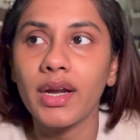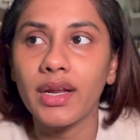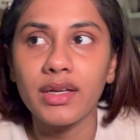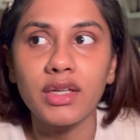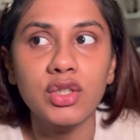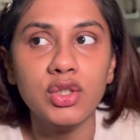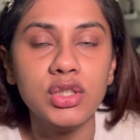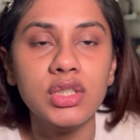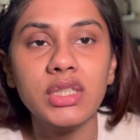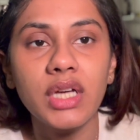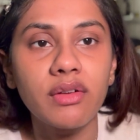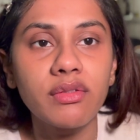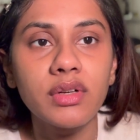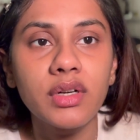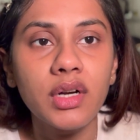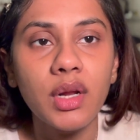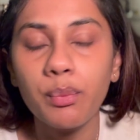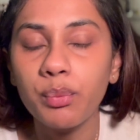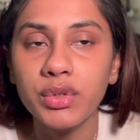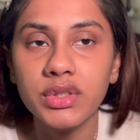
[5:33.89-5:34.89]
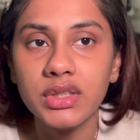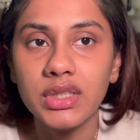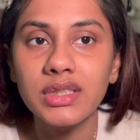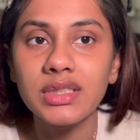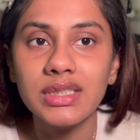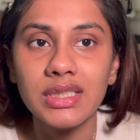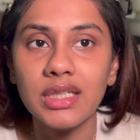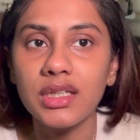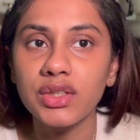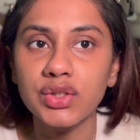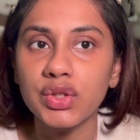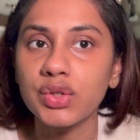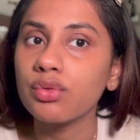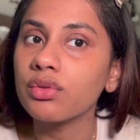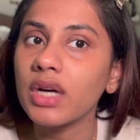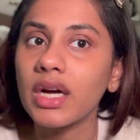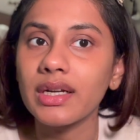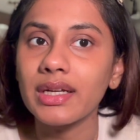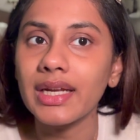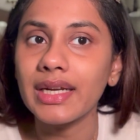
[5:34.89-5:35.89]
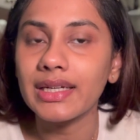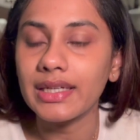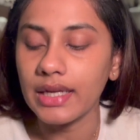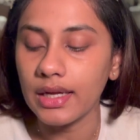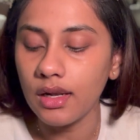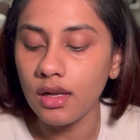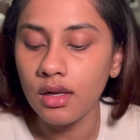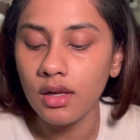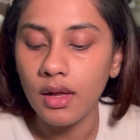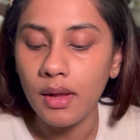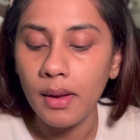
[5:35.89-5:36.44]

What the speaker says: and I just cover it up with concealer so you can't like tell.